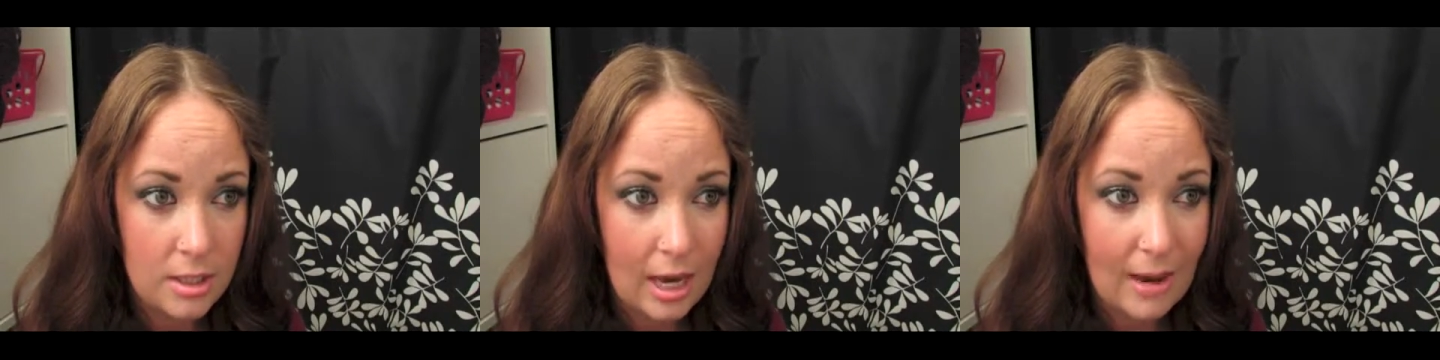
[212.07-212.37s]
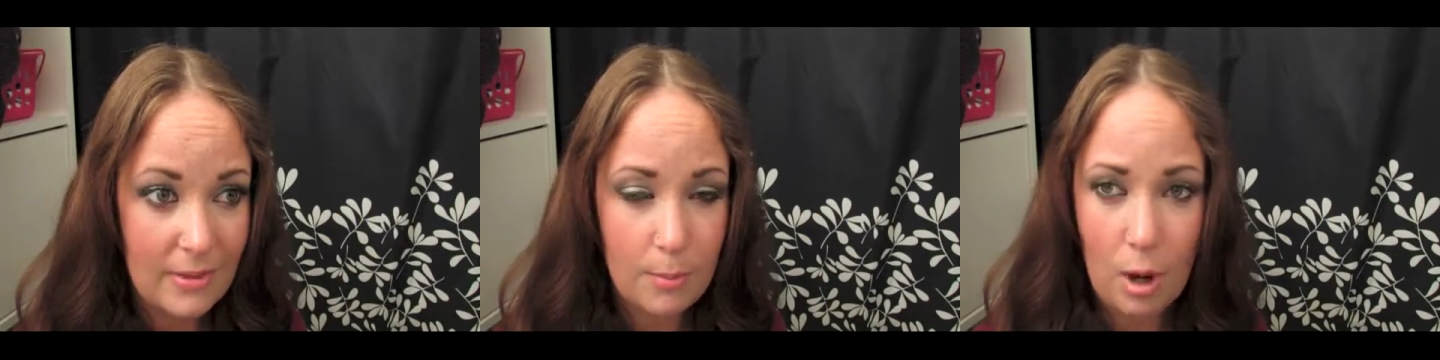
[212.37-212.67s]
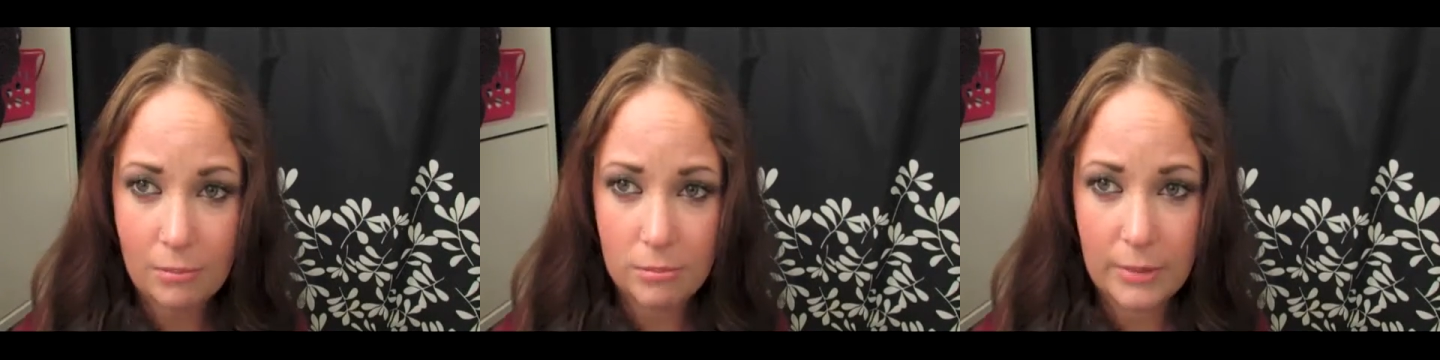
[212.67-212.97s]
had that
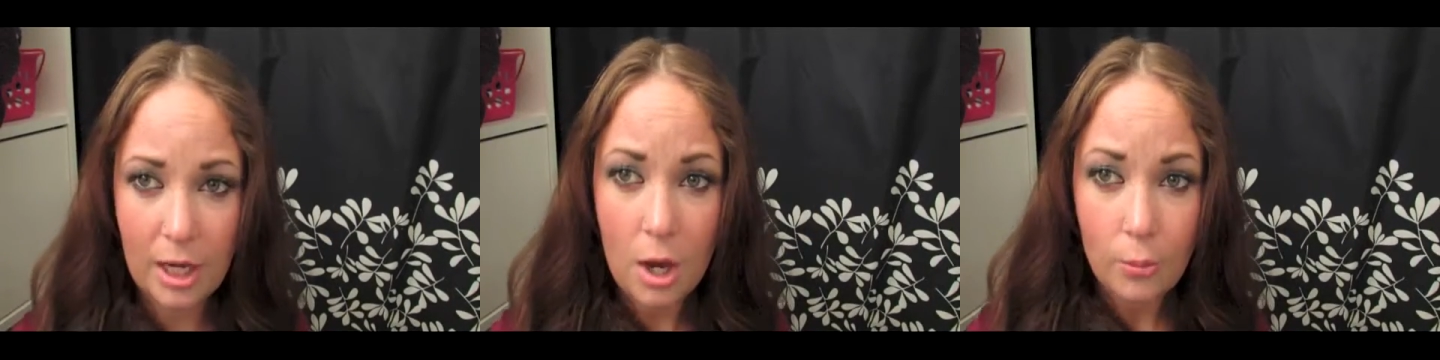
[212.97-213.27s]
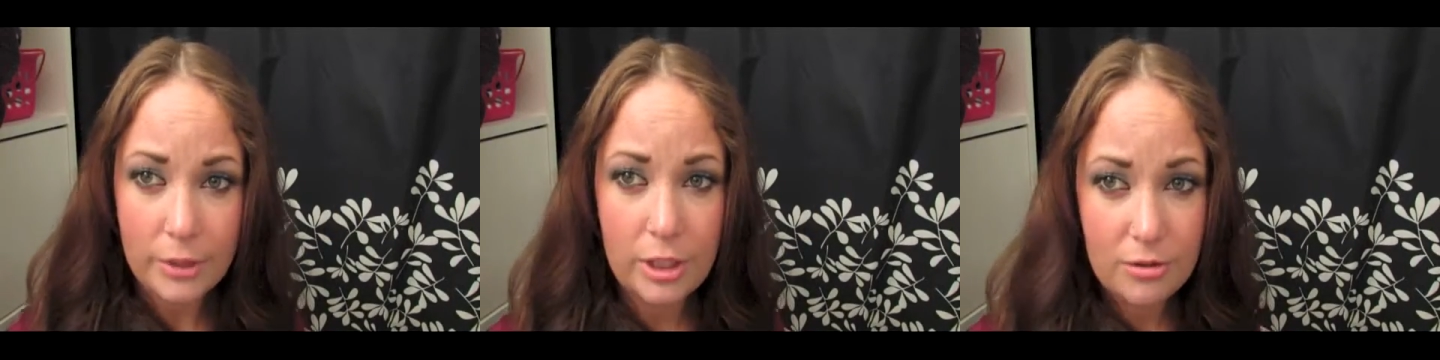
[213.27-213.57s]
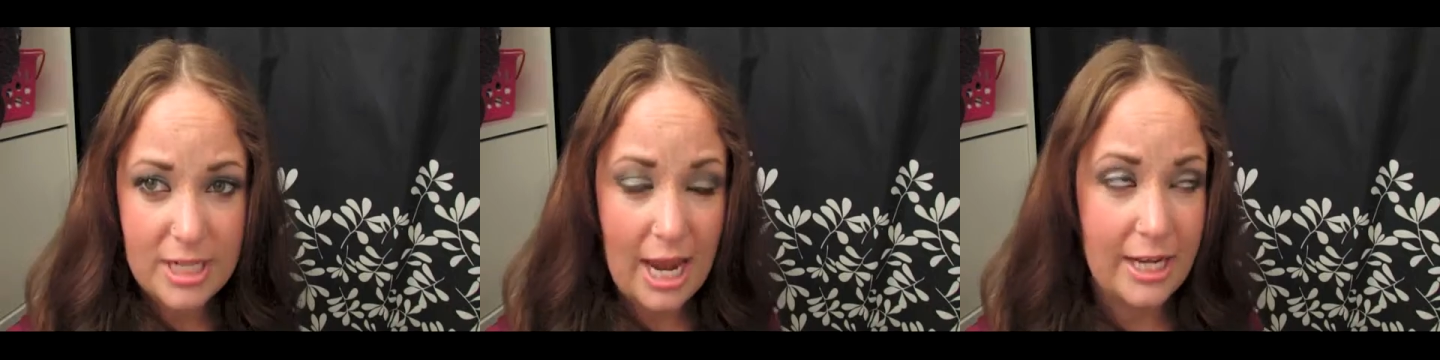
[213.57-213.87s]
problem, like, when you go
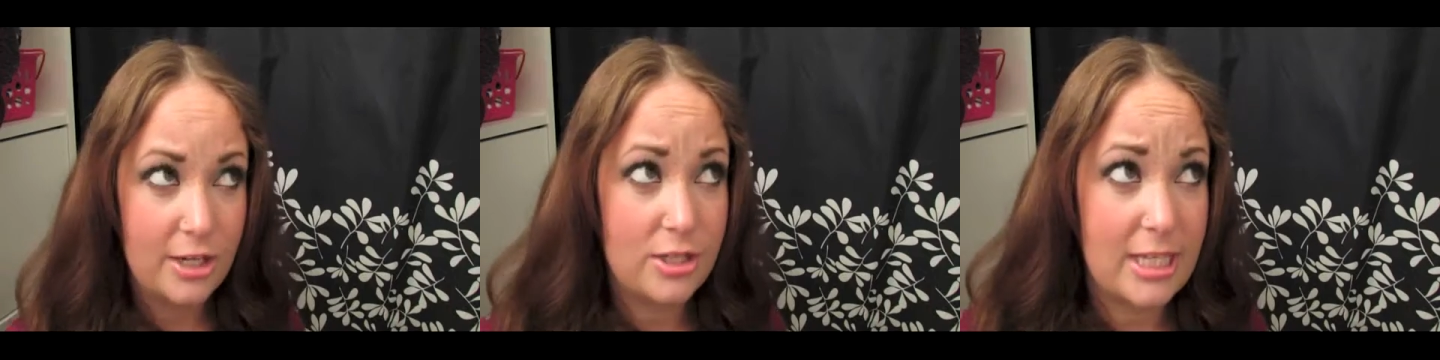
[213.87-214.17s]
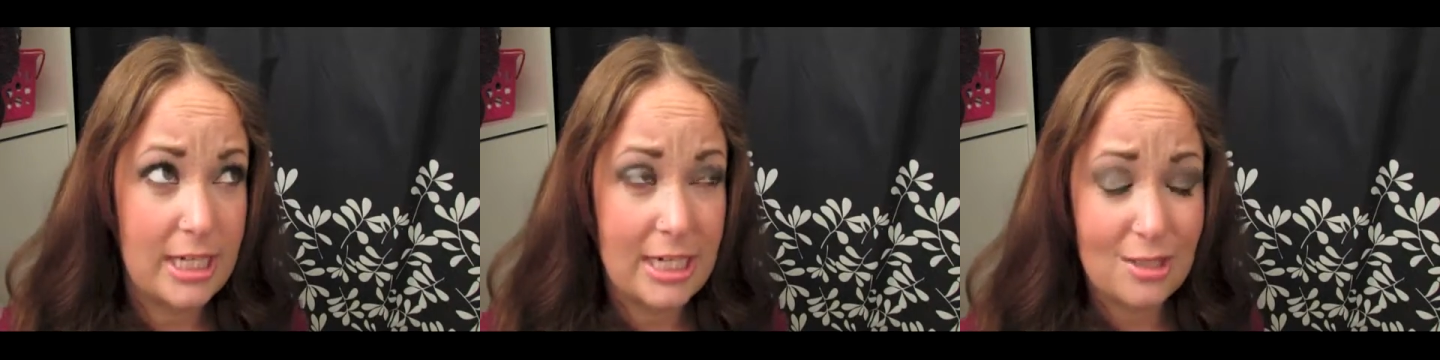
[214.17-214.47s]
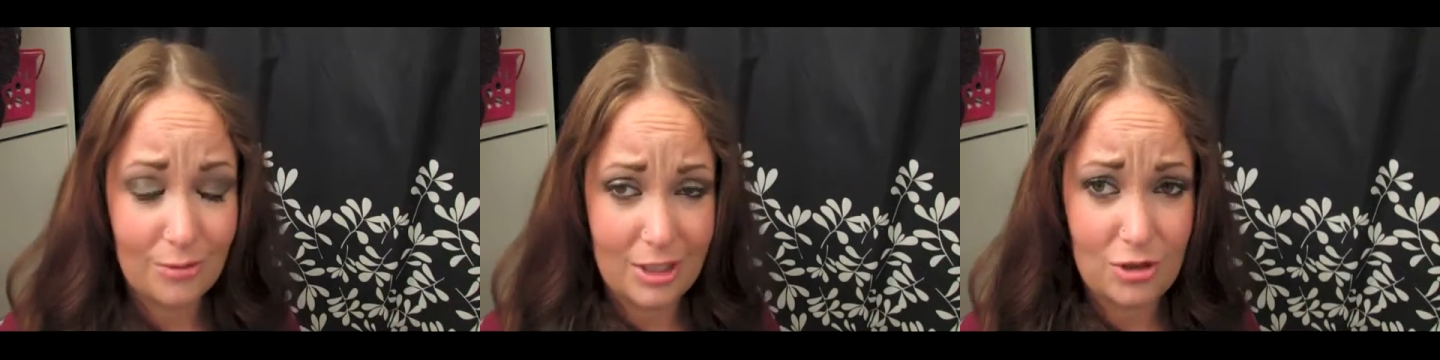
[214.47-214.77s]
tanning, your skin
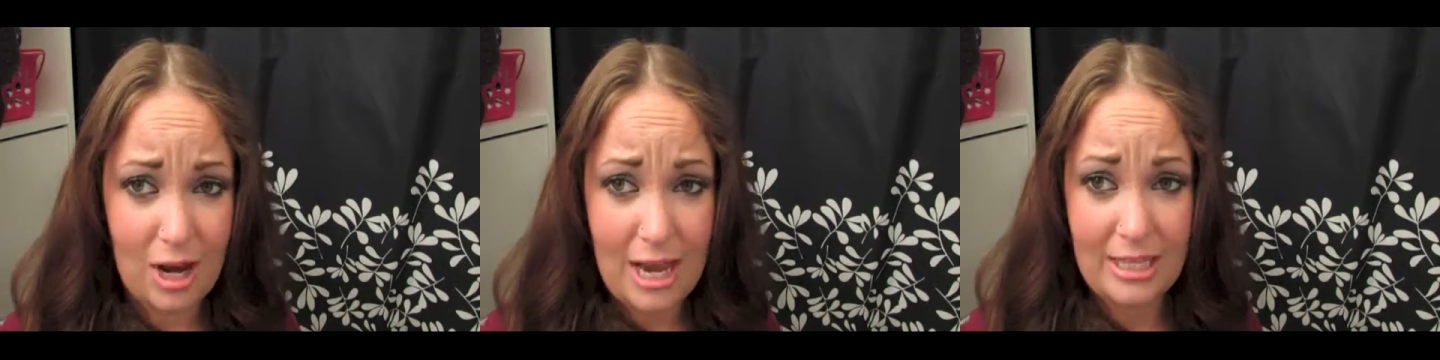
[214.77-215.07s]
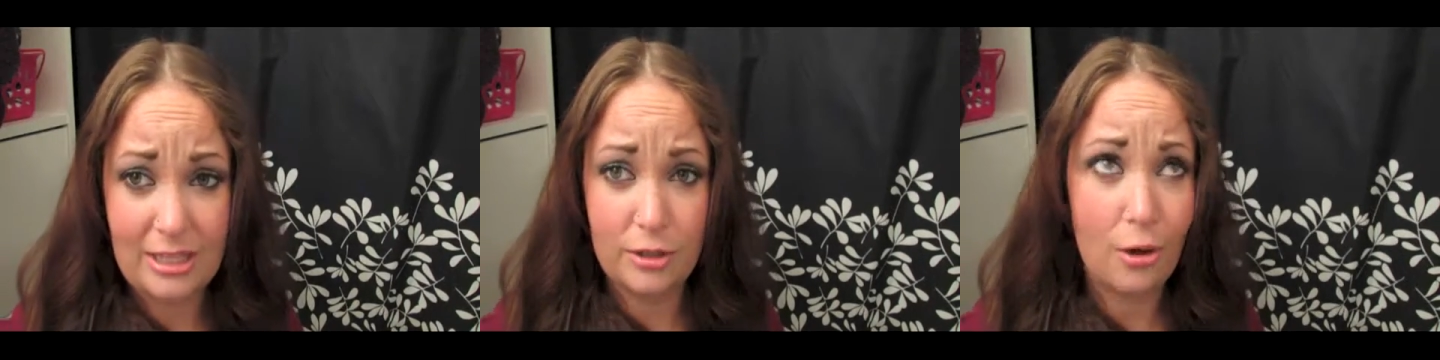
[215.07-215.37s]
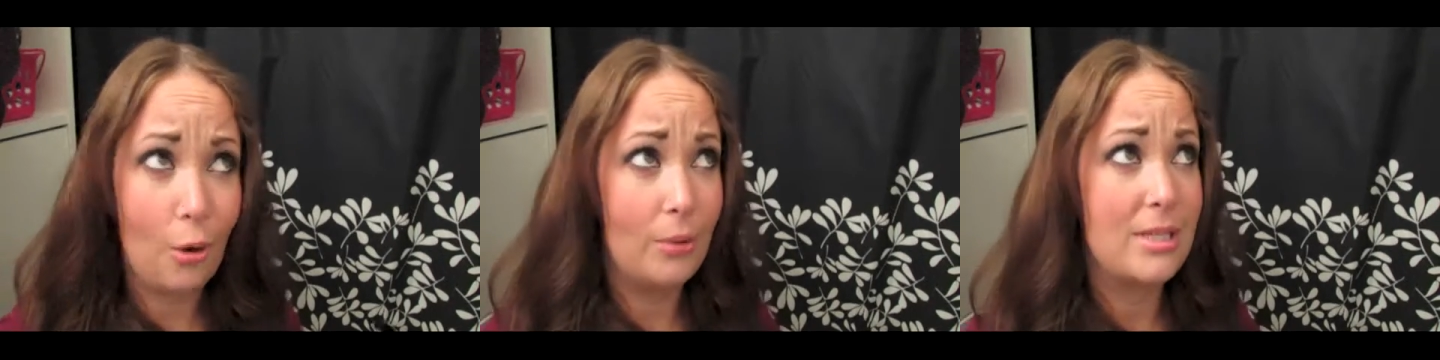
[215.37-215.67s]
gets really dry, and then you're
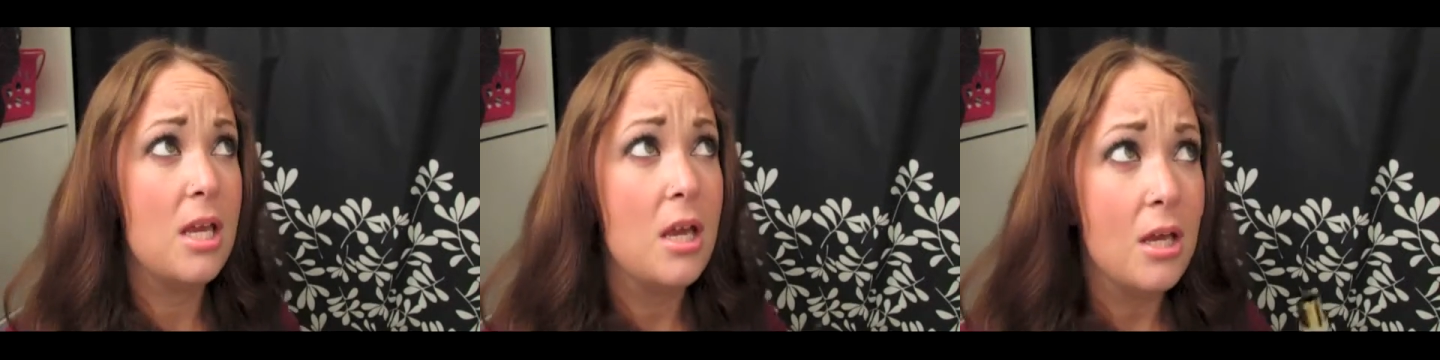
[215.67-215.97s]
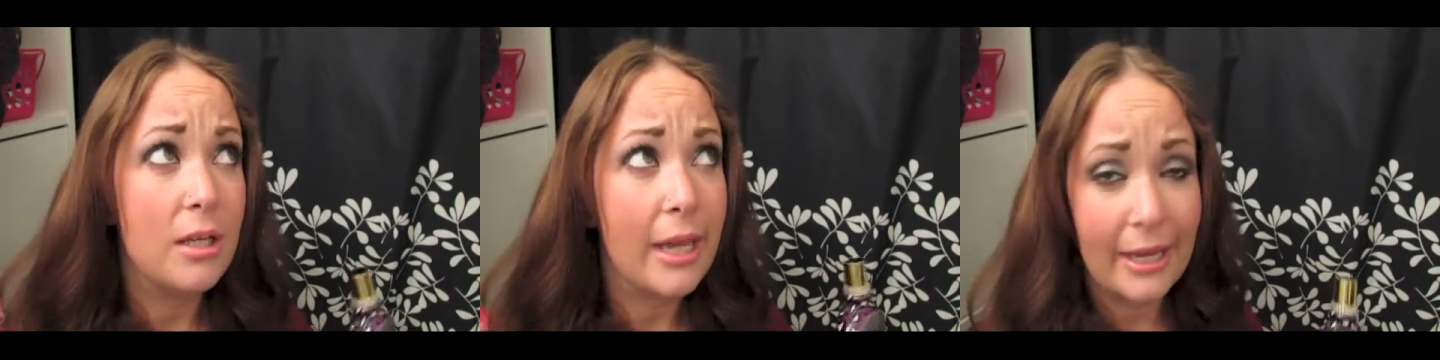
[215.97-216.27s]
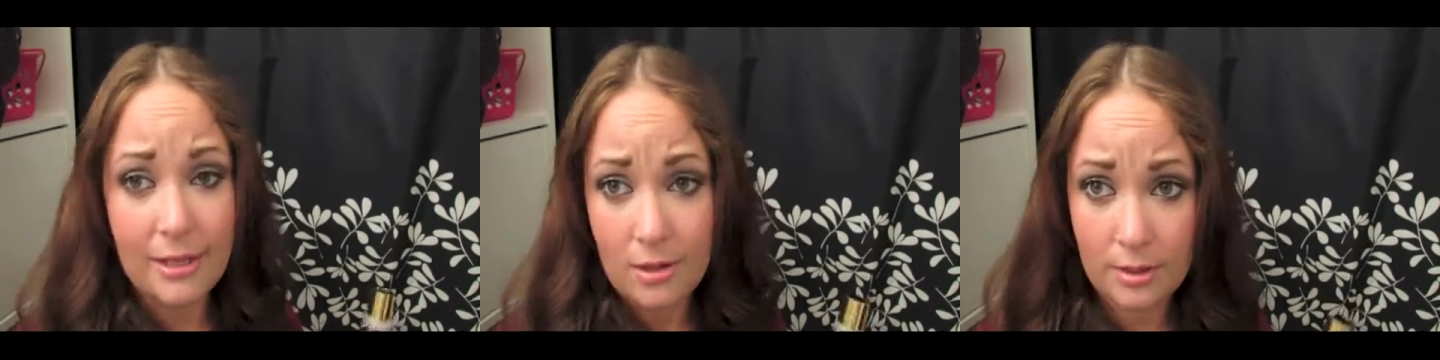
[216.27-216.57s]
always
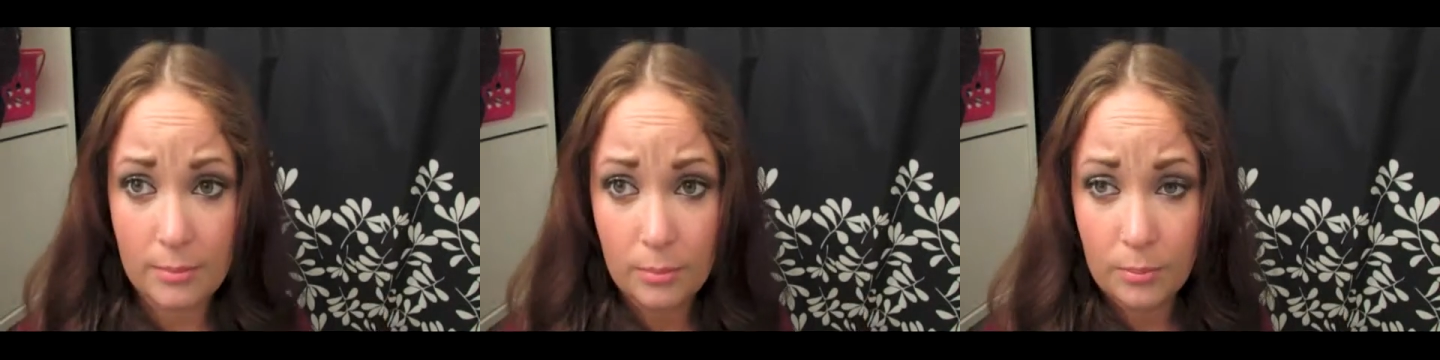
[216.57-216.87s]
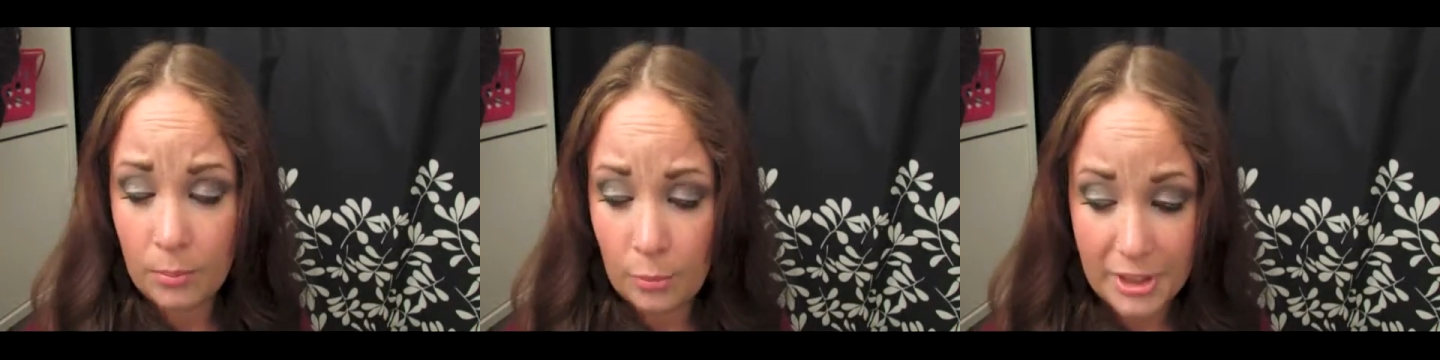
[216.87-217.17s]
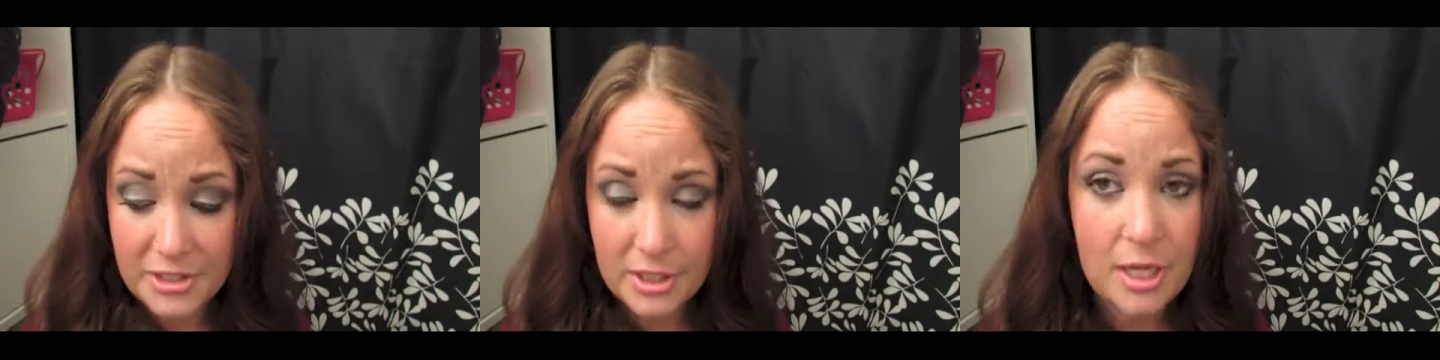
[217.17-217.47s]
caking on the
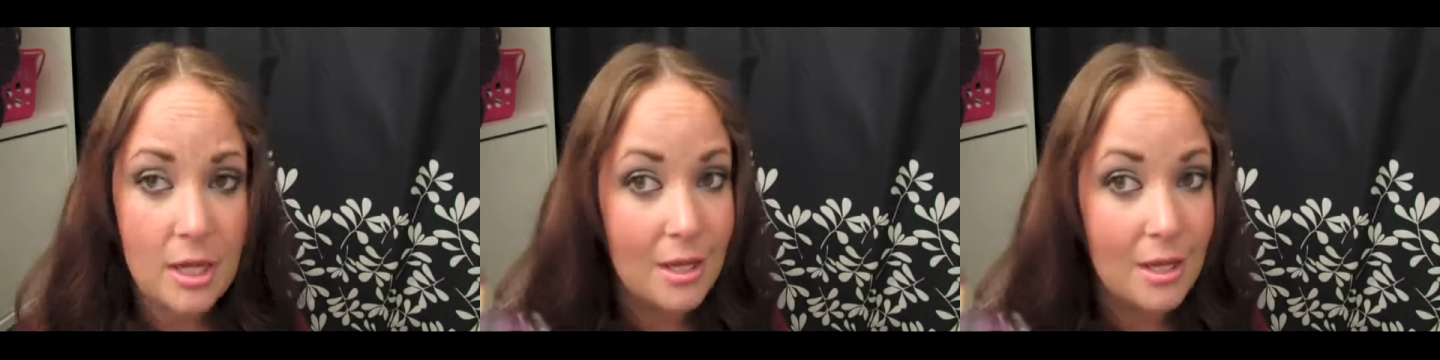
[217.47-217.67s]
moisture.